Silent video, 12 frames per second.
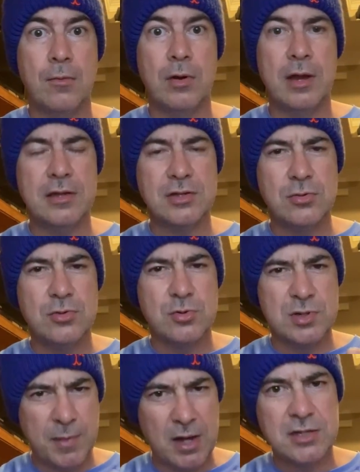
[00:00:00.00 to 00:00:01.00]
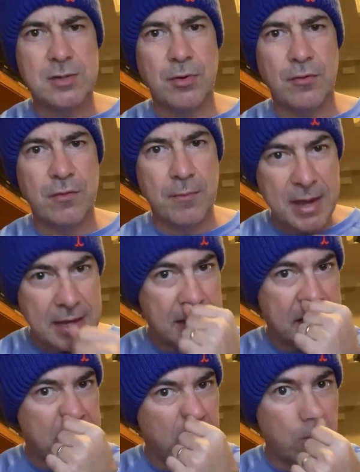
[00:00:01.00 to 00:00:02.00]
Well, guess who's responsible for
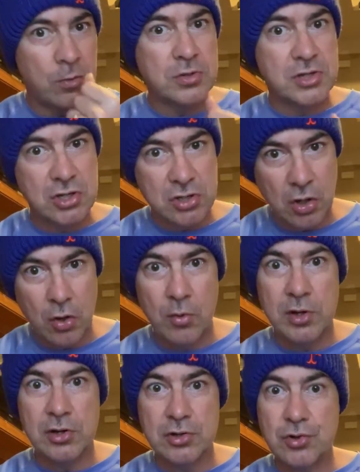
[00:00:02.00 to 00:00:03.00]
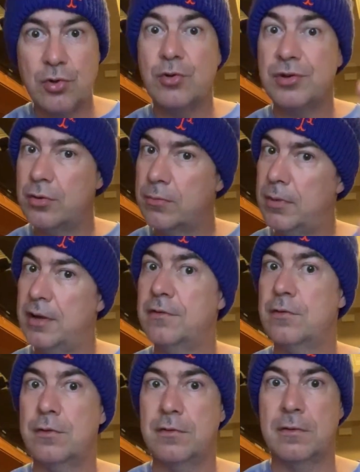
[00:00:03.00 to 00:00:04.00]
making it go slow and controlled? Your
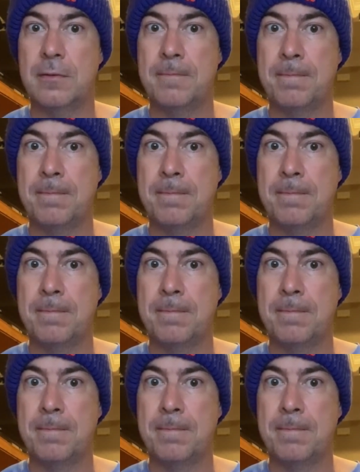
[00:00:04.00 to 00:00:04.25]
muscles.